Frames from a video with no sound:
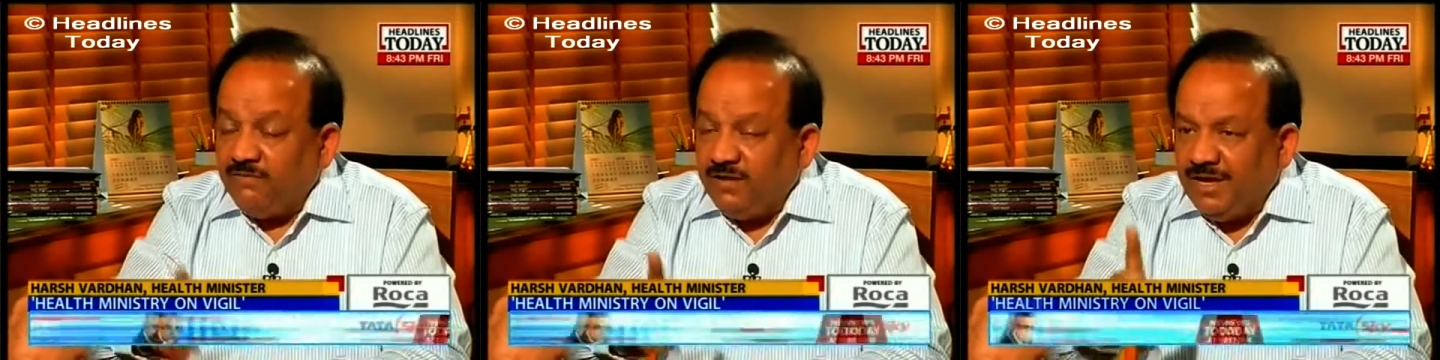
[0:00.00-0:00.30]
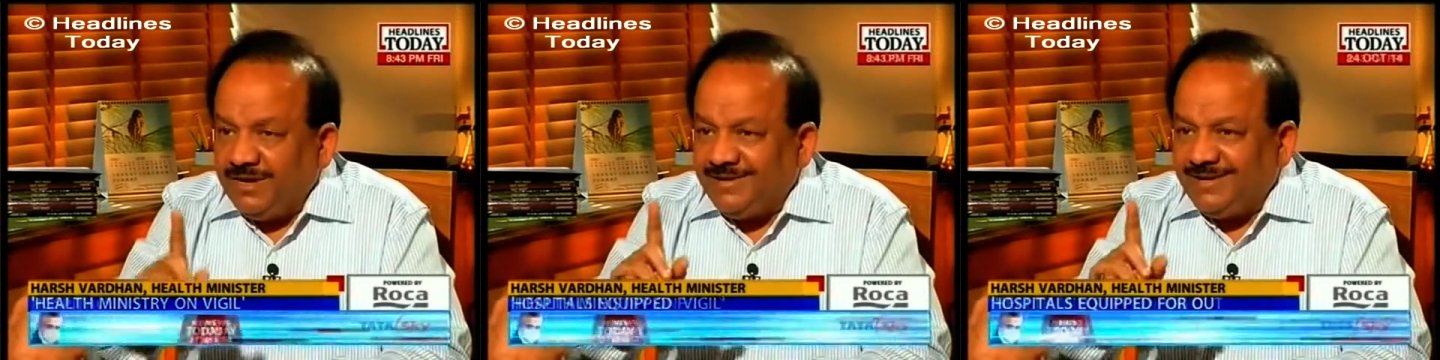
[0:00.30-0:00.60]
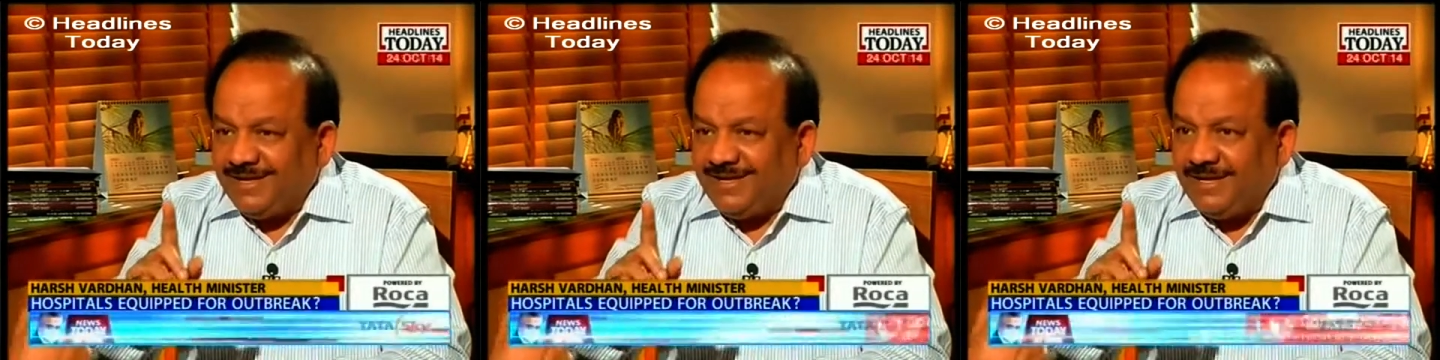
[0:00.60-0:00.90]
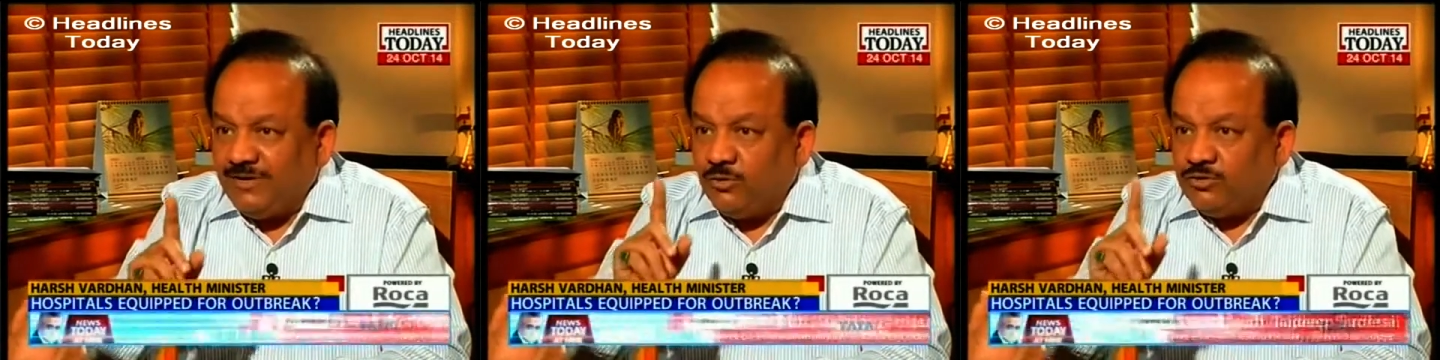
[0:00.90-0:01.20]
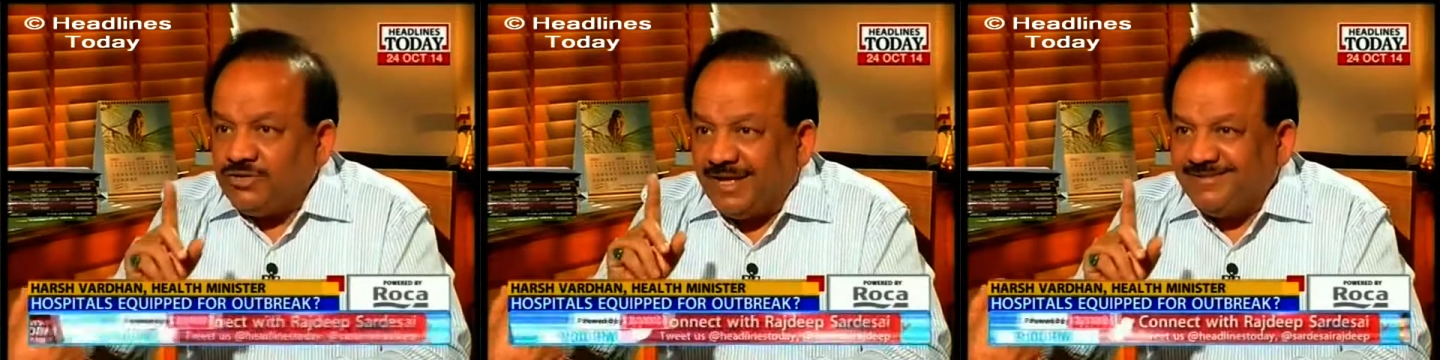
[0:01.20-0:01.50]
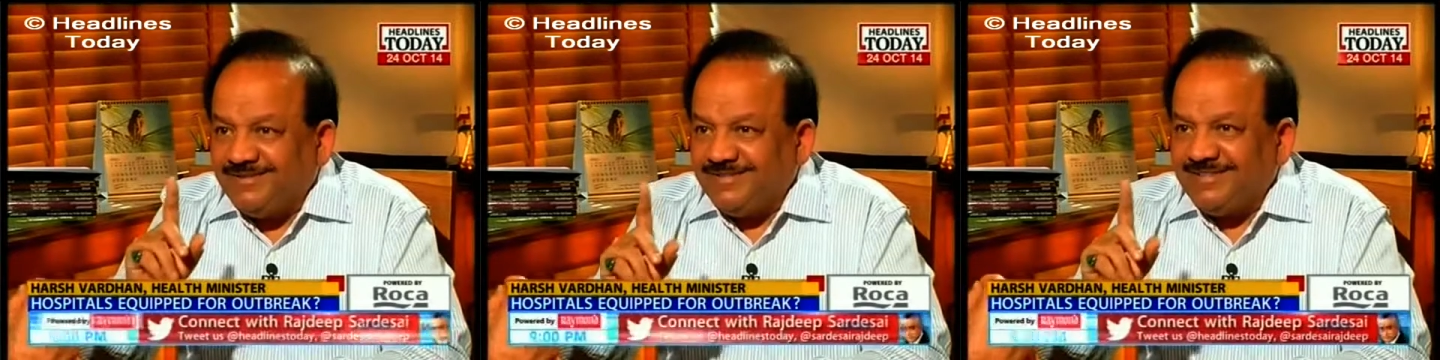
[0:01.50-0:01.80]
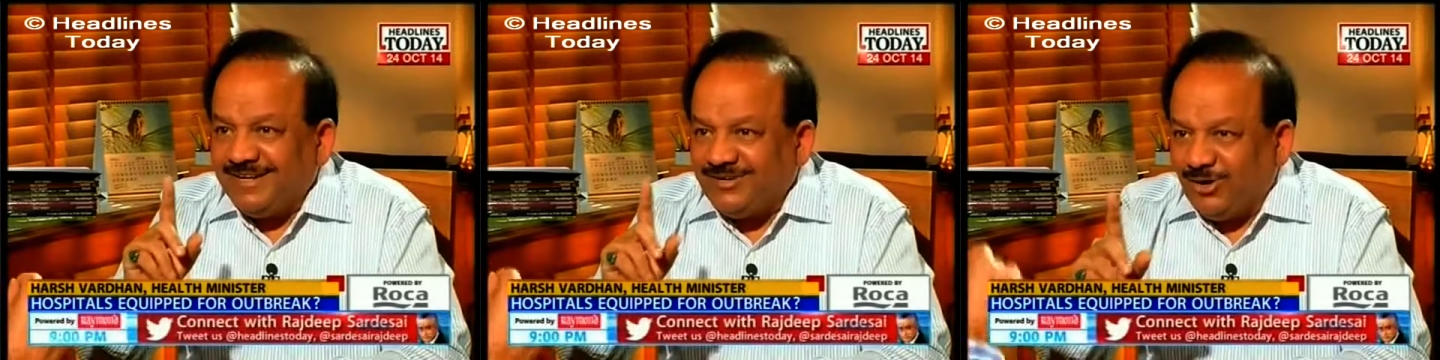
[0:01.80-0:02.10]
we are taking no
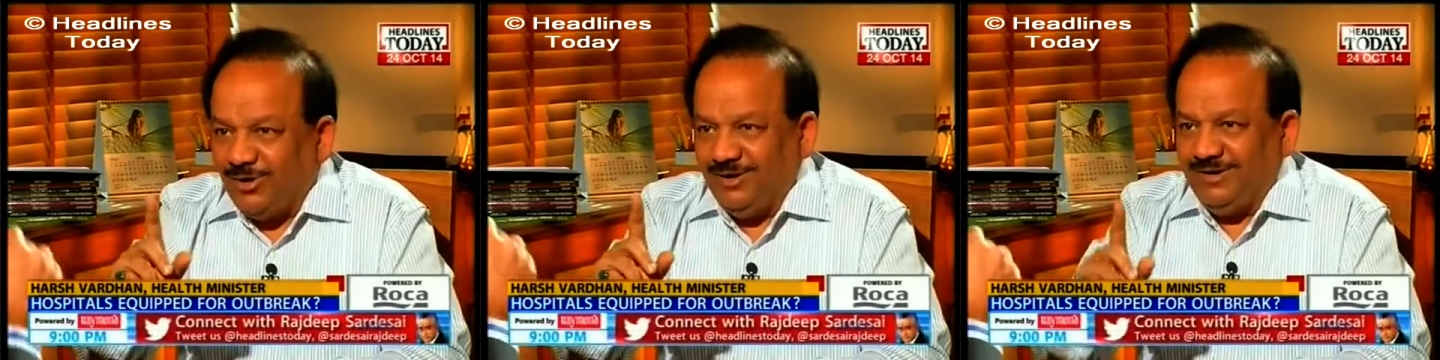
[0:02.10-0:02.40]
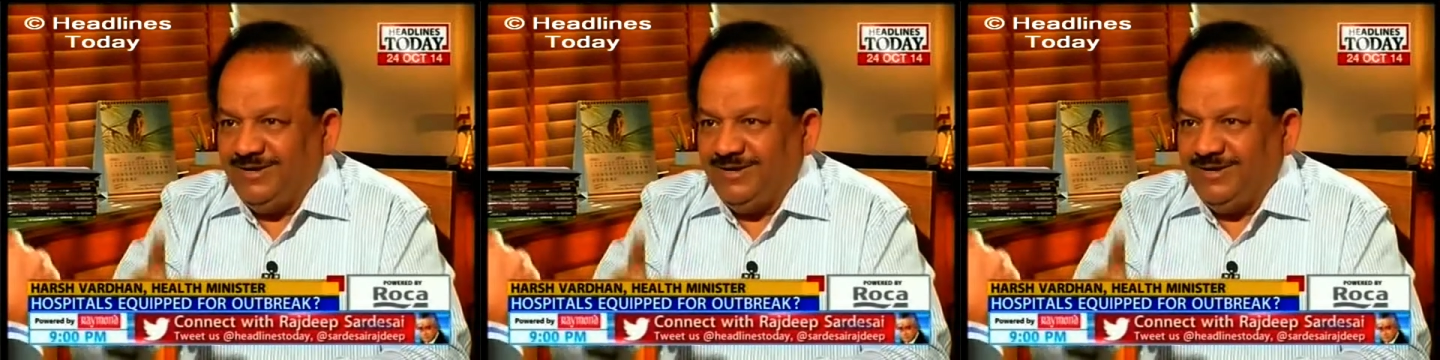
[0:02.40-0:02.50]
chances at all.